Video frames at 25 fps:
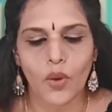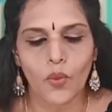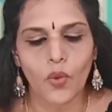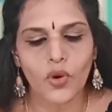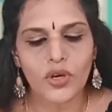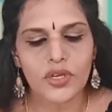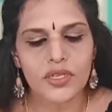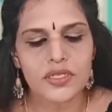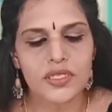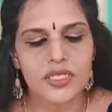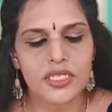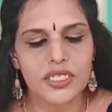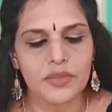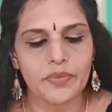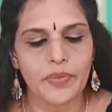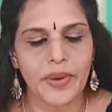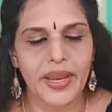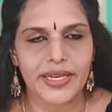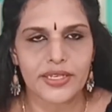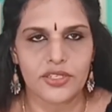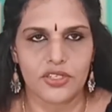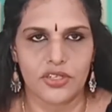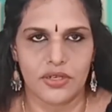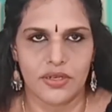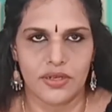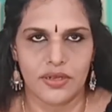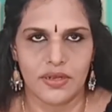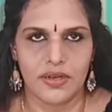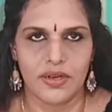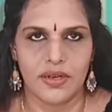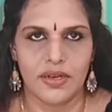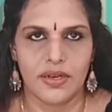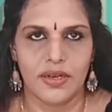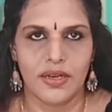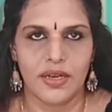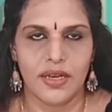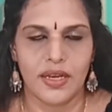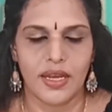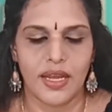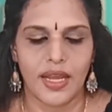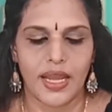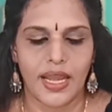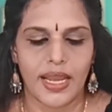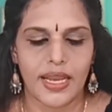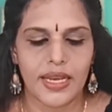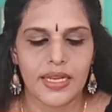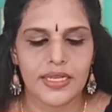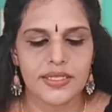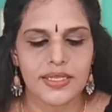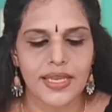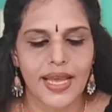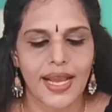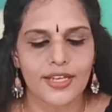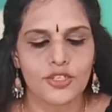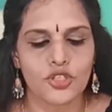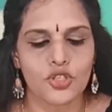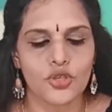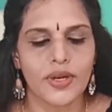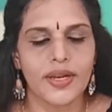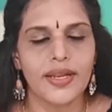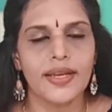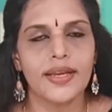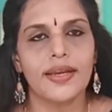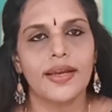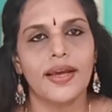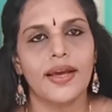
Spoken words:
What is debate? It's actually